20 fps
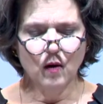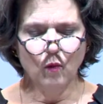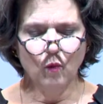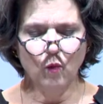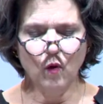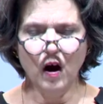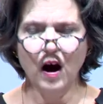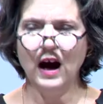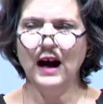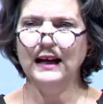
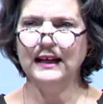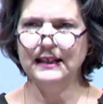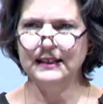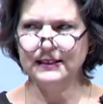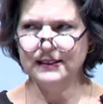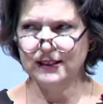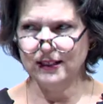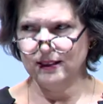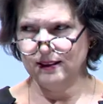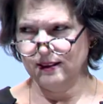Why
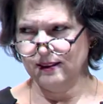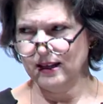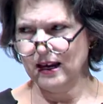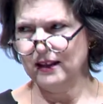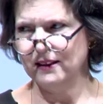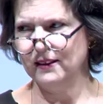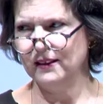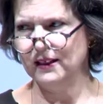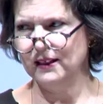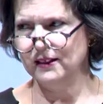is it
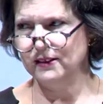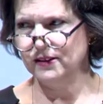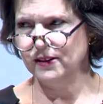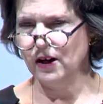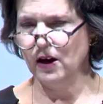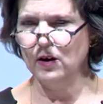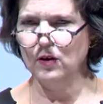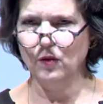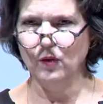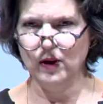that these
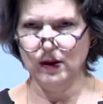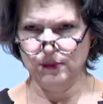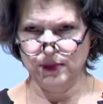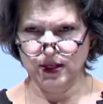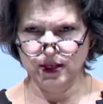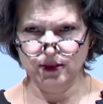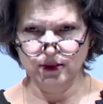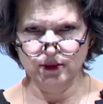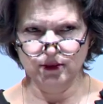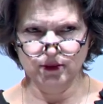young
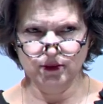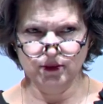women